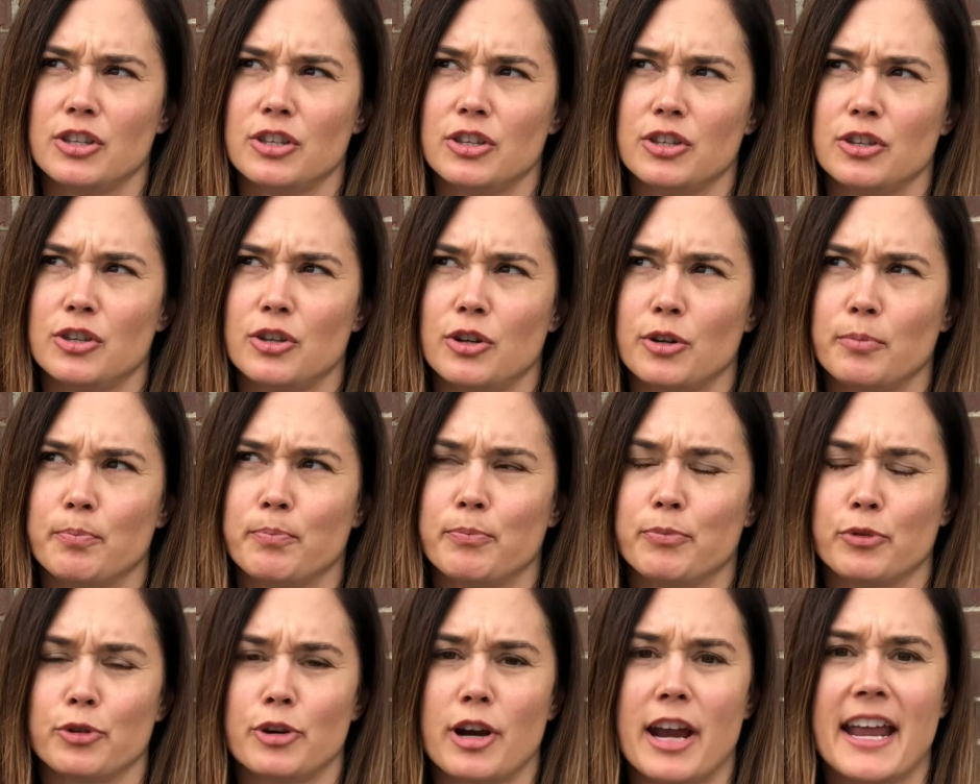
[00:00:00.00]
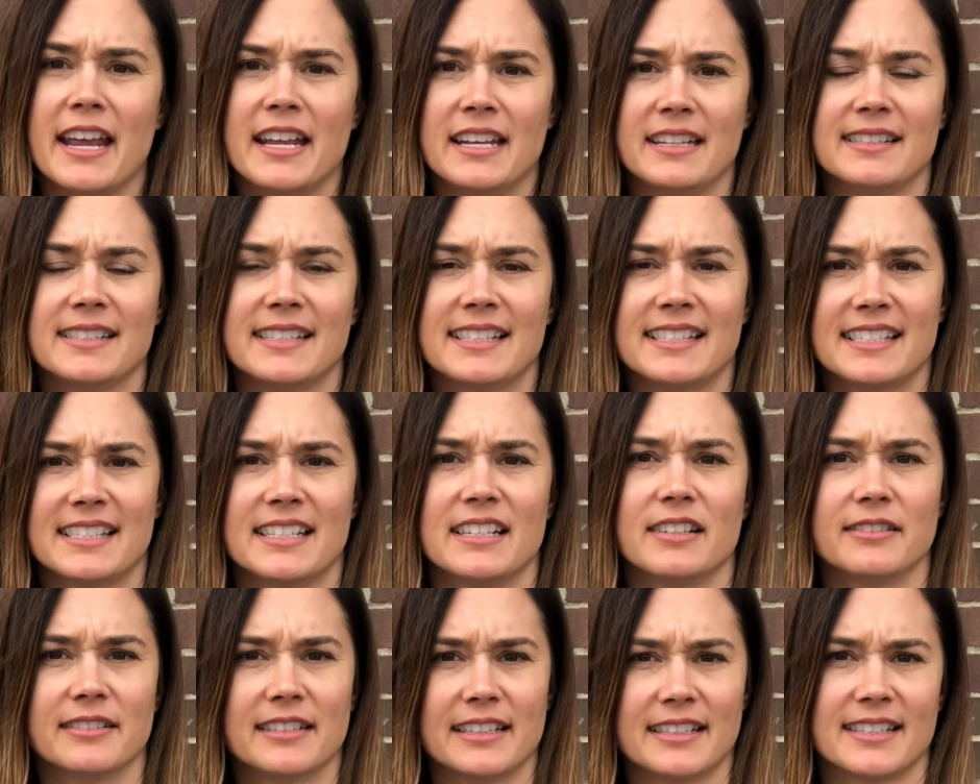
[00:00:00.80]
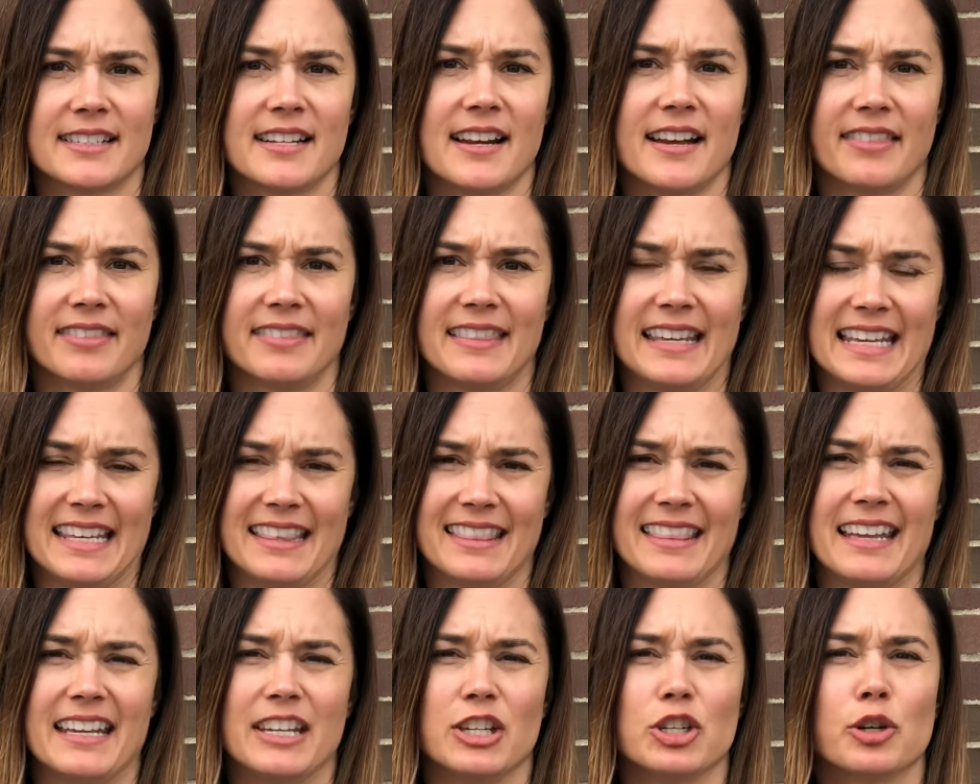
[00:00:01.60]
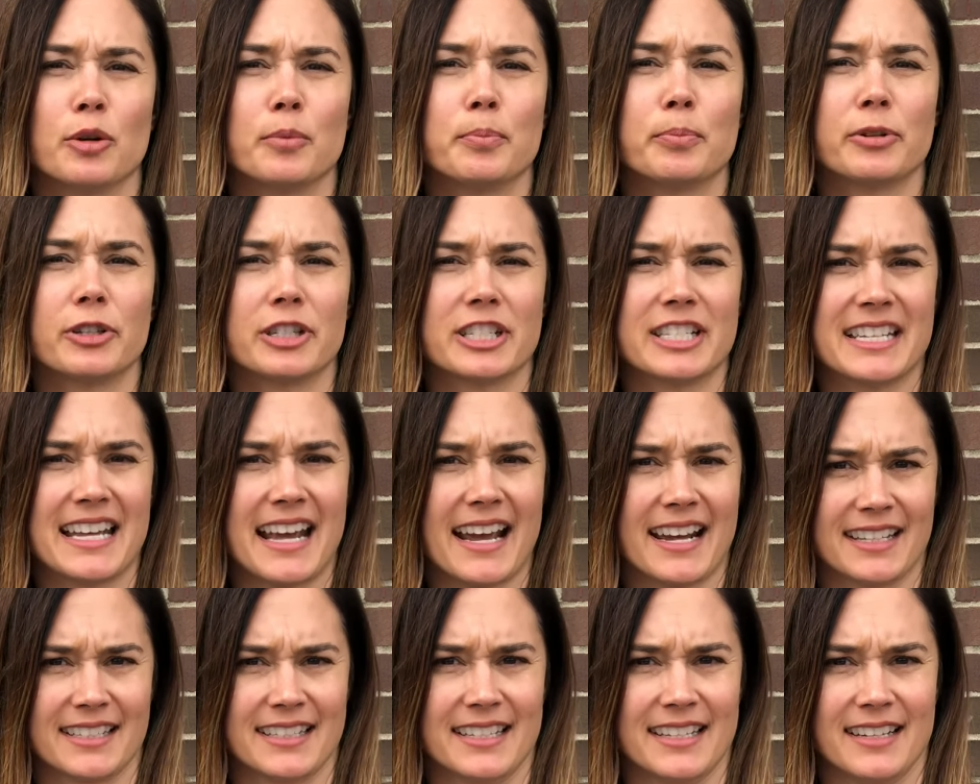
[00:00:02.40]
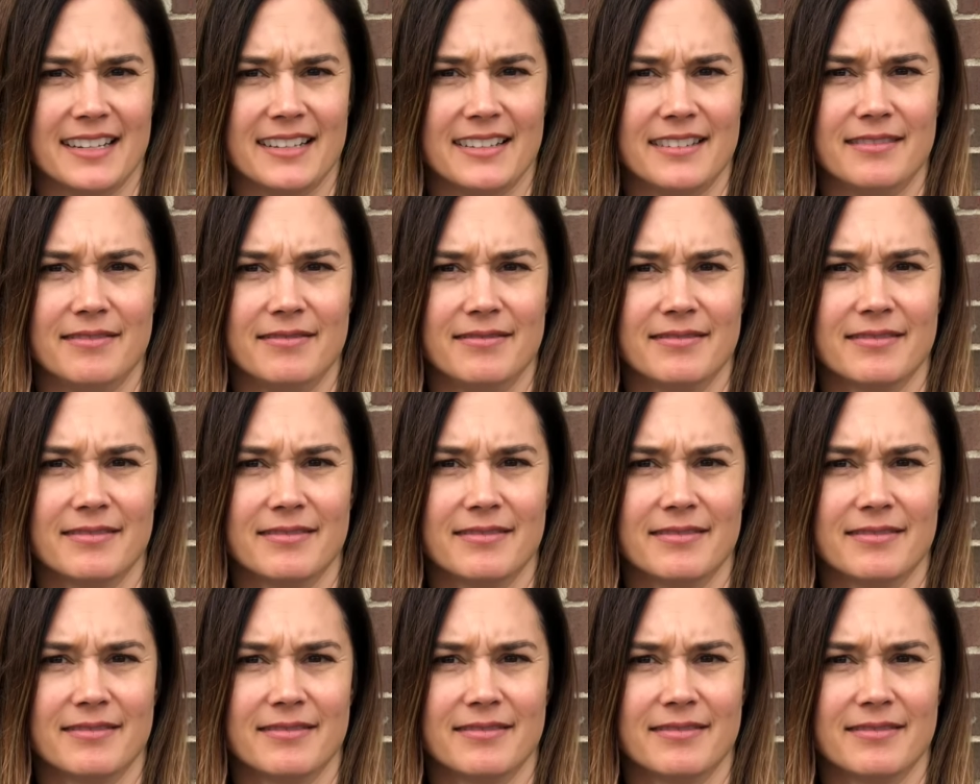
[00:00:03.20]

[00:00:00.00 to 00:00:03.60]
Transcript: your brain still does not think that you're protected.